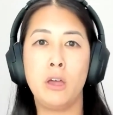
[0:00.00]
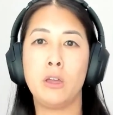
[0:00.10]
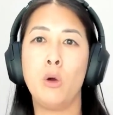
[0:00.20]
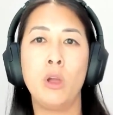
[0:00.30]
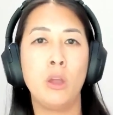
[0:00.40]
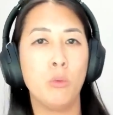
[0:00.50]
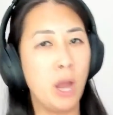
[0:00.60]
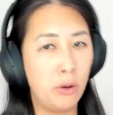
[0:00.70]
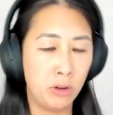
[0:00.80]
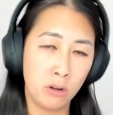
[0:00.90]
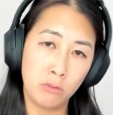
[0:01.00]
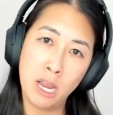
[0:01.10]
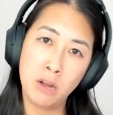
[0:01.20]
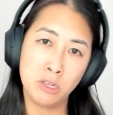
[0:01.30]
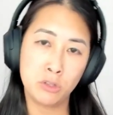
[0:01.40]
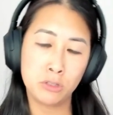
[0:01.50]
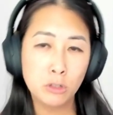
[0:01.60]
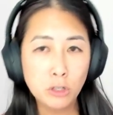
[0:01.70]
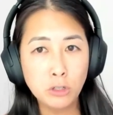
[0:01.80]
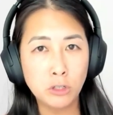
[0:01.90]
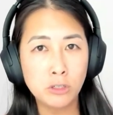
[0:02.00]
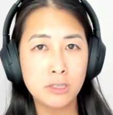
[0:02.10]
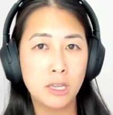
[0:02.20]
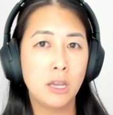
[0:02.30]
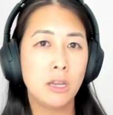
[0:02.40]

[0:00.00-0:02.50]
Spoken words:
going around and around in circles,